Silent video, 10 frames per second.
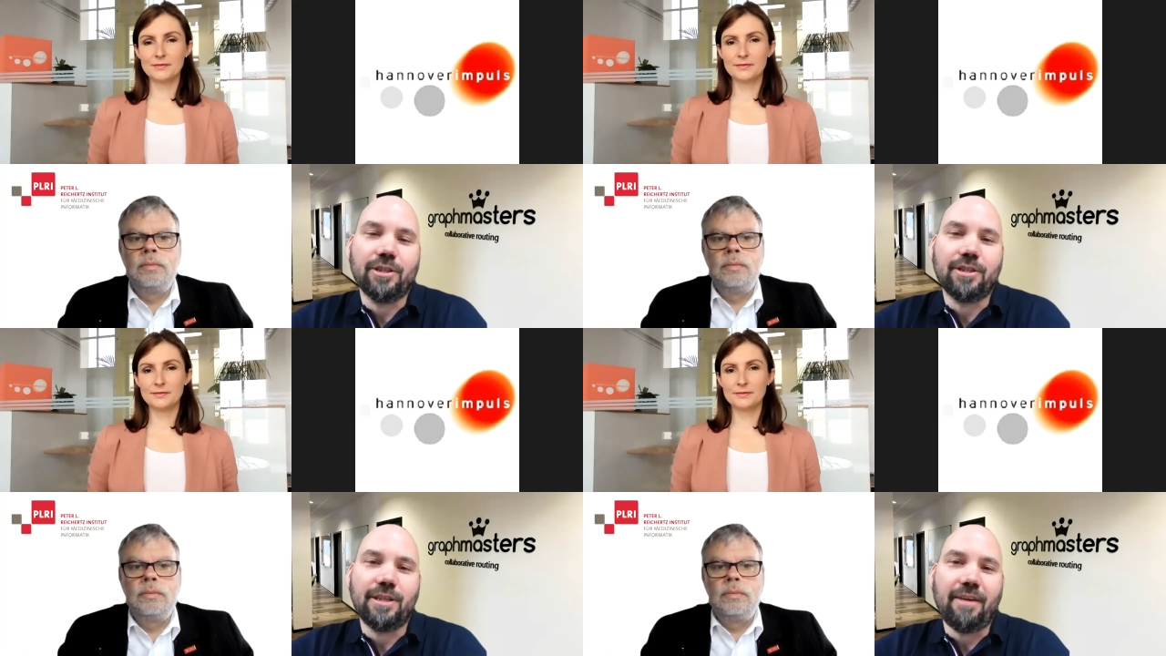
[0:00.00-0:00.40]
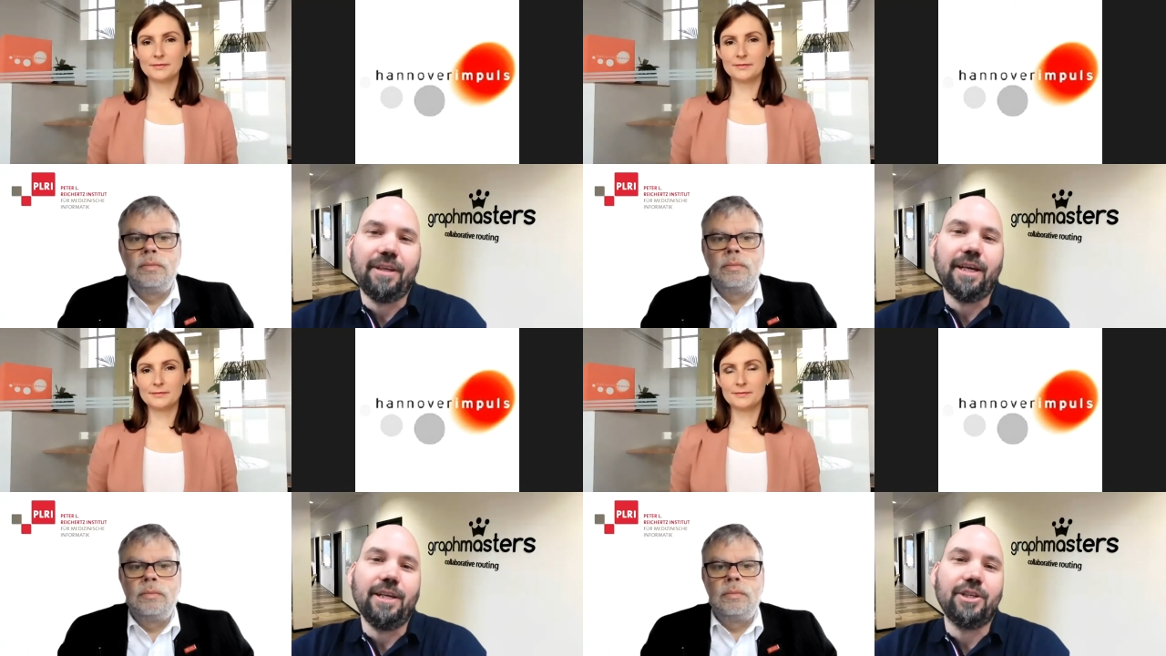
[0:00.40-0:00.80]

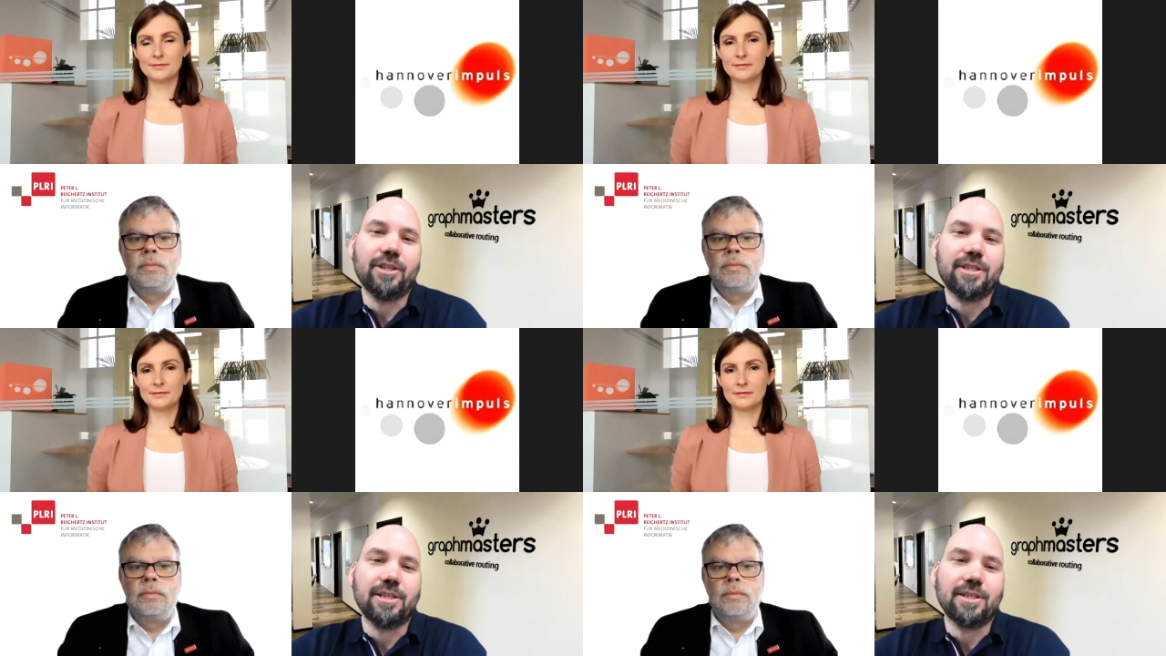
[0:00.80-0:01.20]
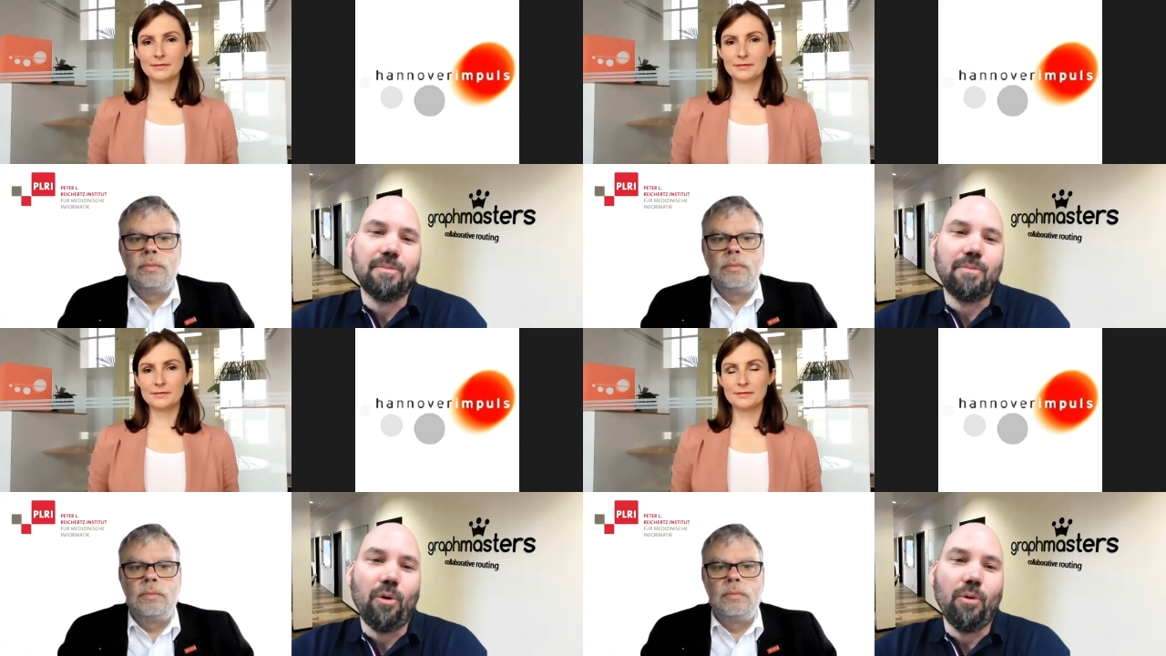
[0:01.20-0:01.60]
Speaker 1: navigation system
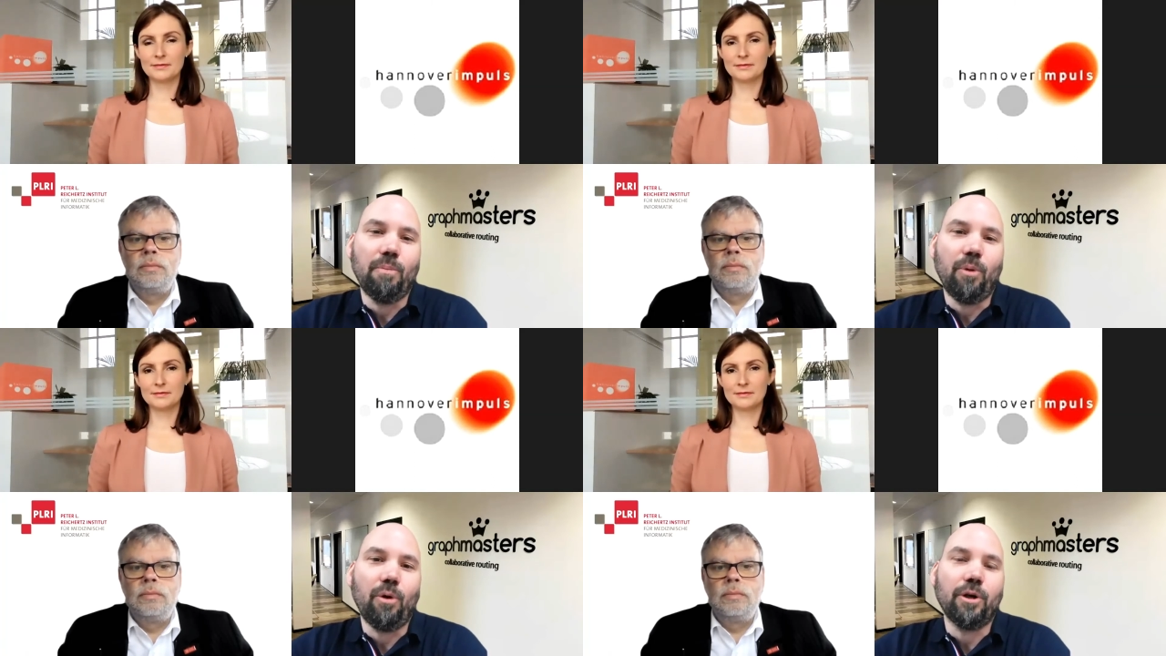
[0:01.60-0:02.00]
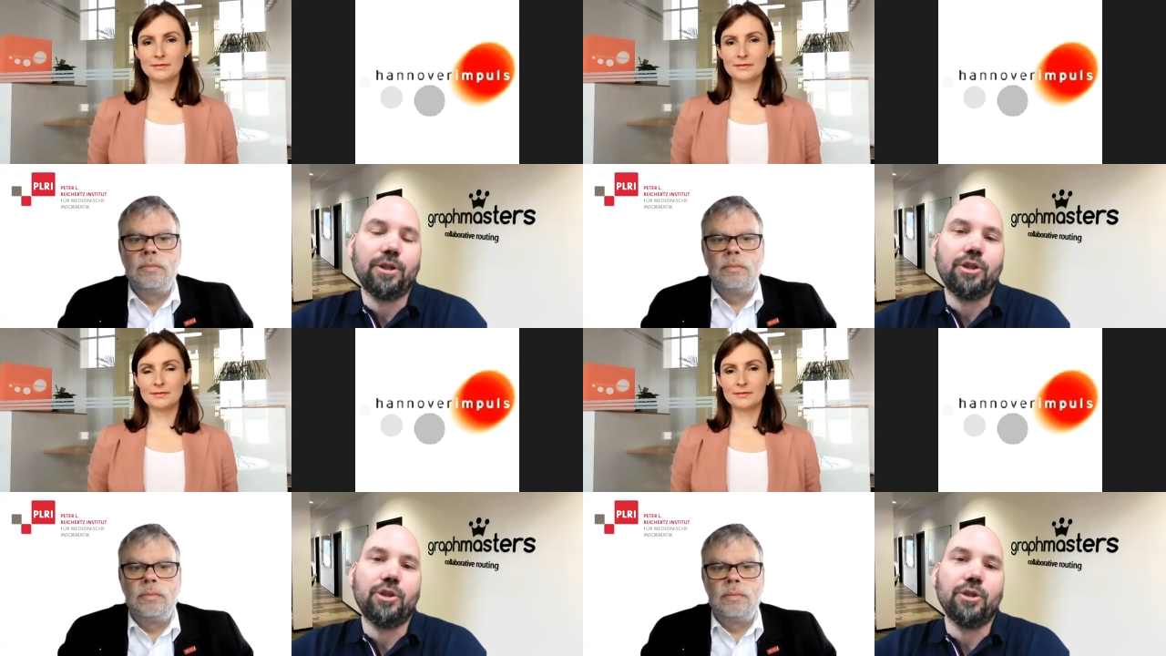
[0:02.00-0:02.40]
on board
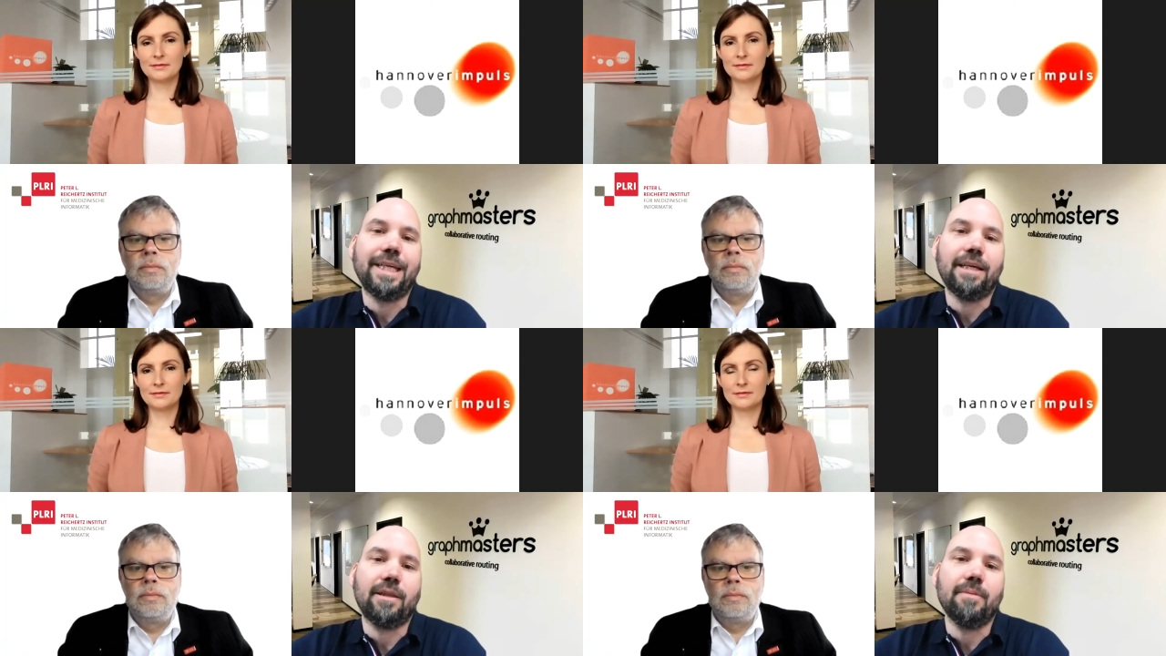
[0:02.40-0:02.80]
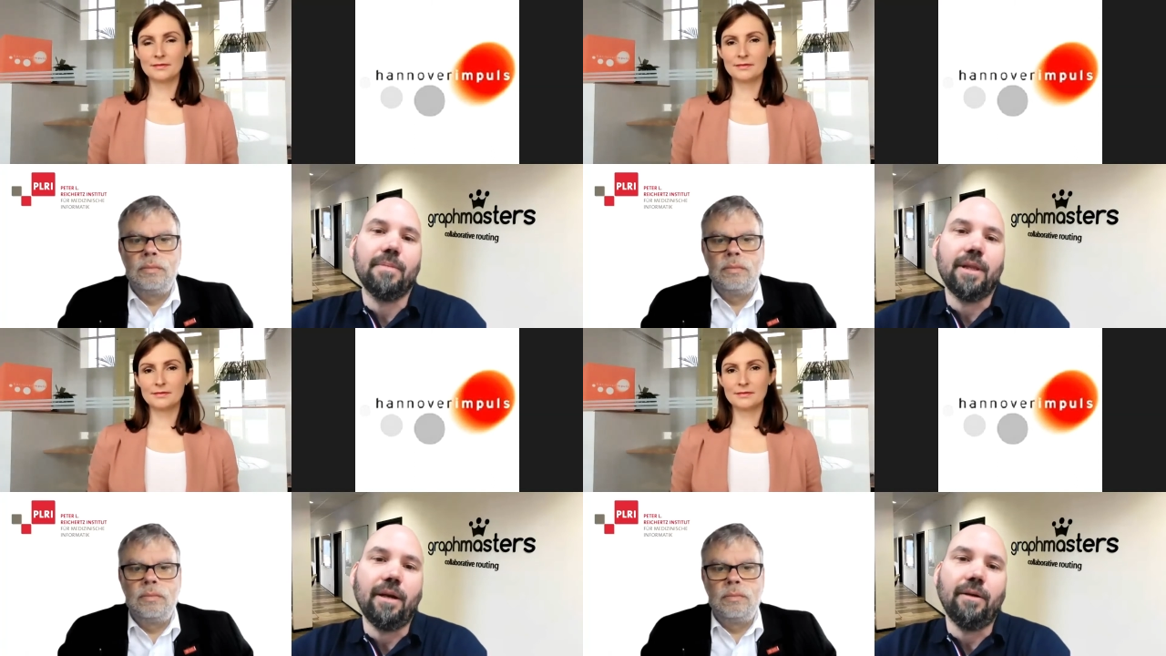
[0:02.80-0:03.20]
to get them
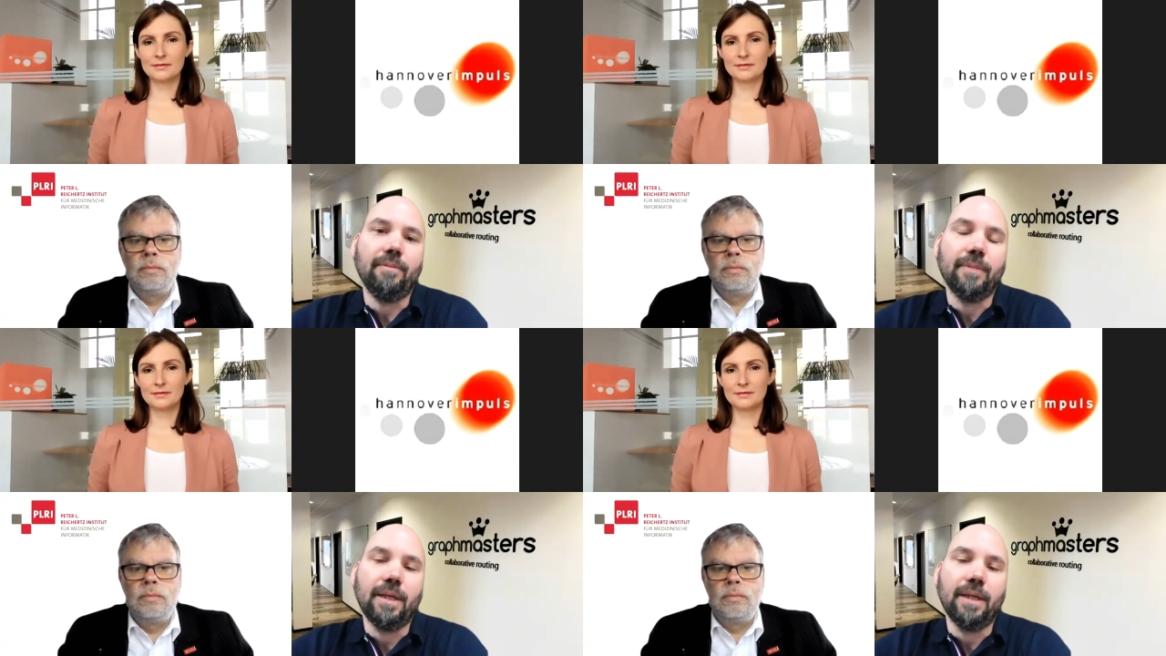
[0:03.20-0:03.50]
there